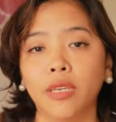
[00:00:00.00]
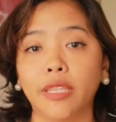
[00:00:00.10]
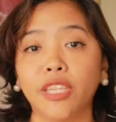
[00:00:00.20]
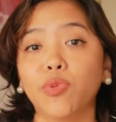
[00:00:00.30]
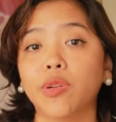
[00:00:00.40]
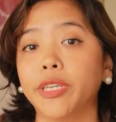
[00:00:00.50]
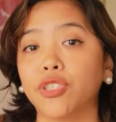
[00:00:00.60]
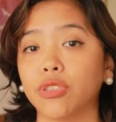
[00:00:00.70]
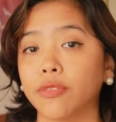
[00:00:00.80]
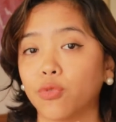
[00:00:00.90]
Then you want to make
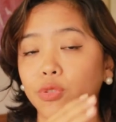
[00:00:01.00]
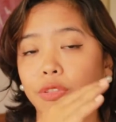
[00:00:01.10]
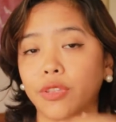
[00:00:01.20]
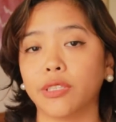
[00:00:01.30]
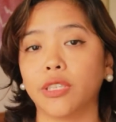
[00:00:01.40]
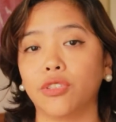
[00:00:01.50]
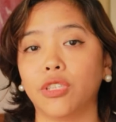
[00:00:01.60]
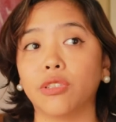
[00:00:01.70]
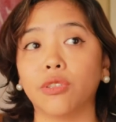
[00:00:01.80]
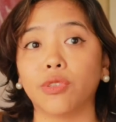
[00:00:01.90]
sure that, of course, the things that you
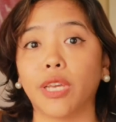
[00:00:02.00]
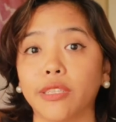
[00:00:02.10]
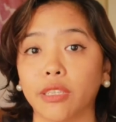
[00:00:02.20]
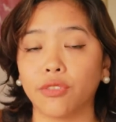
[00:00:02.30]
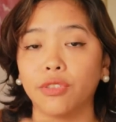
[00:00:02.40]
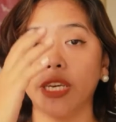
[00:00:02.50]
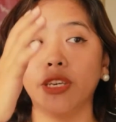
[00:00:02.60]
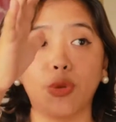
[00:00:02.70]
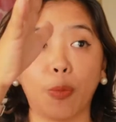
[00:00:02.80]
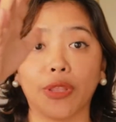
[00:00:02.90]
need to get done today,
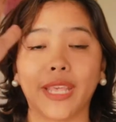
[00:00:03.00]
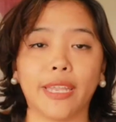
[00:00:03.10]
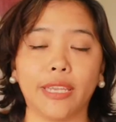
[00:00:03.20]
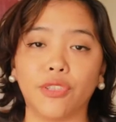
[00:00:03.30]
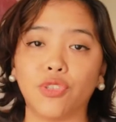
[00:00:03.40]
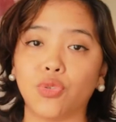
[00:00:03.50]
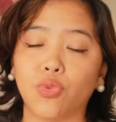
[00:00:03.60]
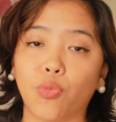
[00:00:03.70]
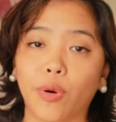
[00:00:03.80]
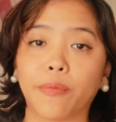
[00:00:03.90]
you put that into
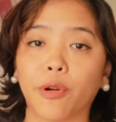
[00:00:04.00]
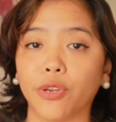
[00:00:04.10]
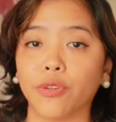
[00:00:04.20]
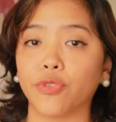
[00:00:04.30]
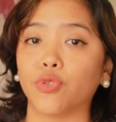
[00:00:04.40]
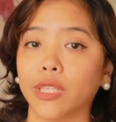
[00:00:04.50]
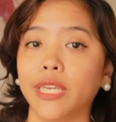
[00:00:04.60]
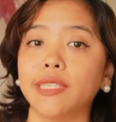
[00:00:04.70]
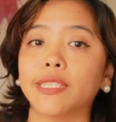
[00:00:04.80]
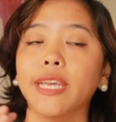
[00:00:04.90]
one part of your
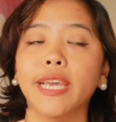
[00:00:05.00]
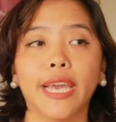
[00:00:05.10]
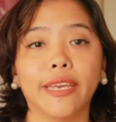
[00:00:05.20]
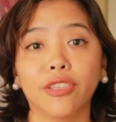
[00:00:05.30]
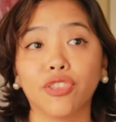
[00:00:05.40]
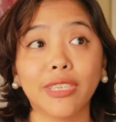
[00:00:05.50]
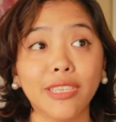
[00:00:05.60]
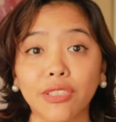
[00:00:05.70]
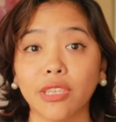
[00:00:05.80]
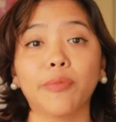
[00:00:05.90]
list, and then just kind
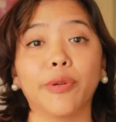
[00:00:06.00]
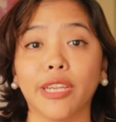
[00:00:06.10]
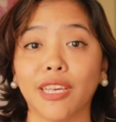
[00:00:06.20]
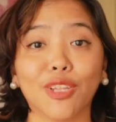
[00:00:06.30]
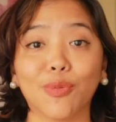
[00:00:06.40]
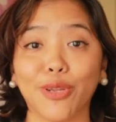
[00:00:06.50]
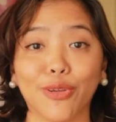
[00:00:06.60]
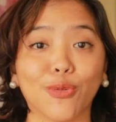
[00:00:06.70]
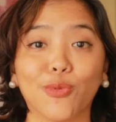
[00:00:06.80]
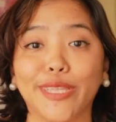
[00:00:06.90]
of celebrating a little bit
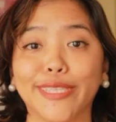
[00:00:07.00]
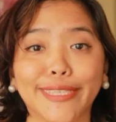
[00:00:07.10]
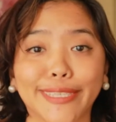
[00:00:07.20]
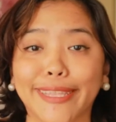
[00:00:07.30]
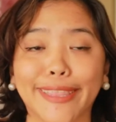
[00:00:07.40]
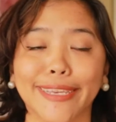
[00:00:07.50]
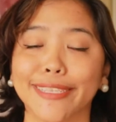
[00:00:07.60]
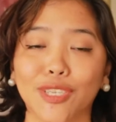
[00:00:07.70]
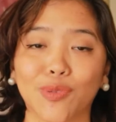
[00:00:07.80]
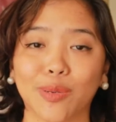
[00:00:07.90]
of the wins and the things
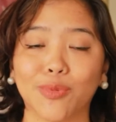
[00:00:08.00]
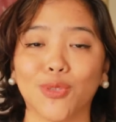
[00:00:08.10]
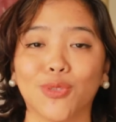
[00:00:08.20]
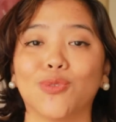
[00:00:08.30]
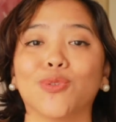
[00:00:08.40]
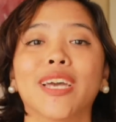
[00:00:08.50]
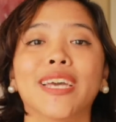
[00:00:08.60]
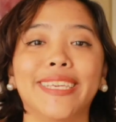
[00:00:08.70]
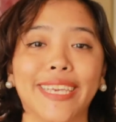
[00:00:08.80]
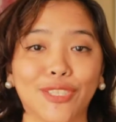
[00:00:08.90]
that you were able to do
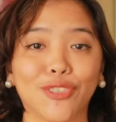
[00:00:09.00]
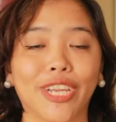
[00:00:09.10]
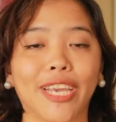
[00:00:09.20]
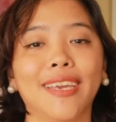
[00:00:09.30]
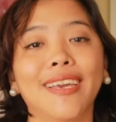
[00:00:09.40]
yesterday.